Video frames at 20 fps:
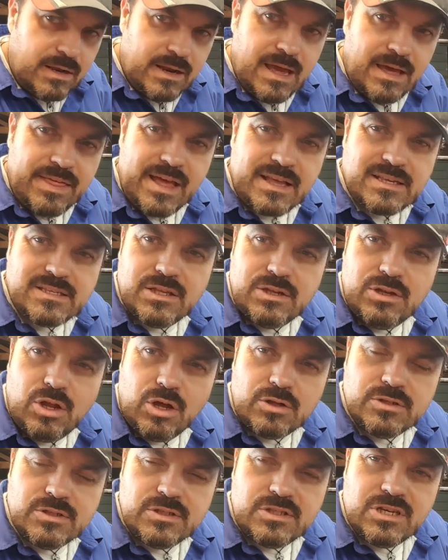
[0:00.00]
Now that's the
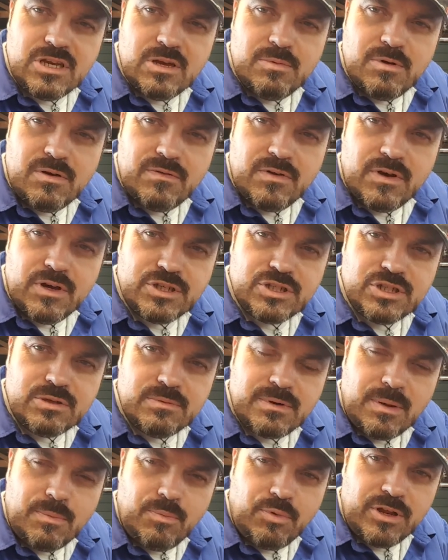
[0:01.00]
non-turbo version,
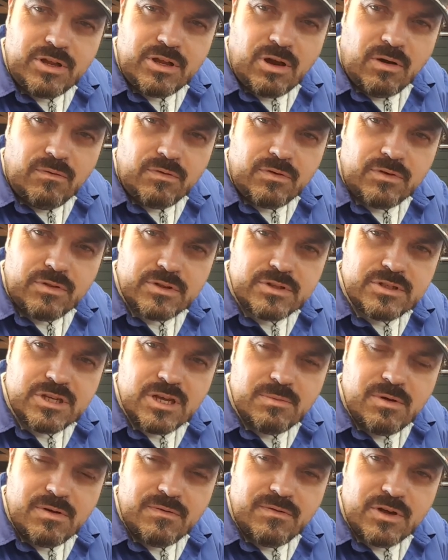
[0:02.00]
but I'm pretty confident the
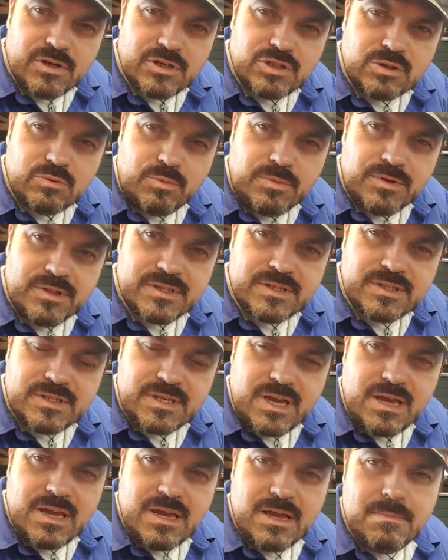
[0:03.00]
turbo version will be the
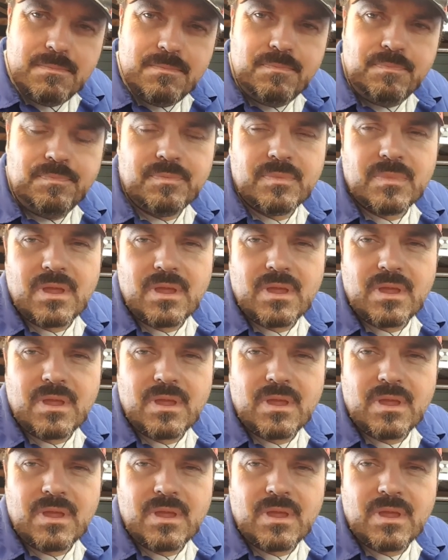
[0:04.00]
same,